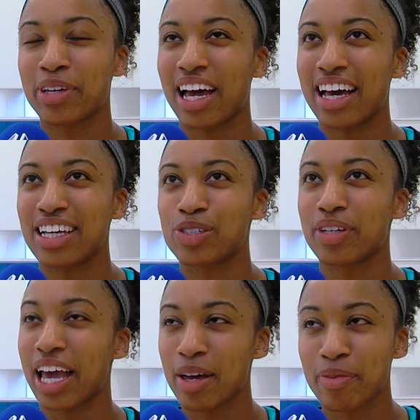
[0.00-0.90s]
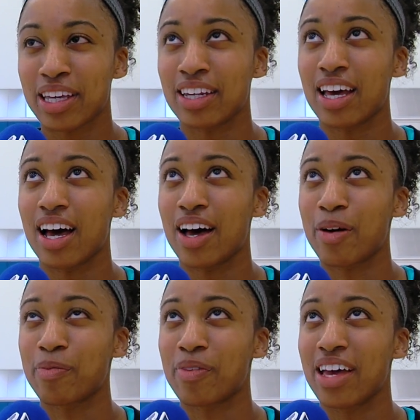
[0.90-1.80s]
because we came in
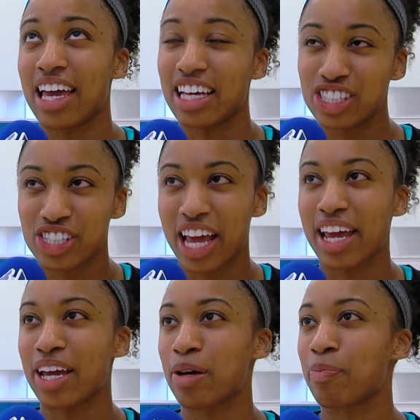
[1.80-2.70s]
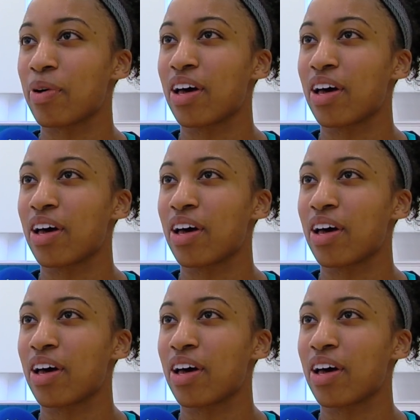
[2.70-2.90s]
um, in shape.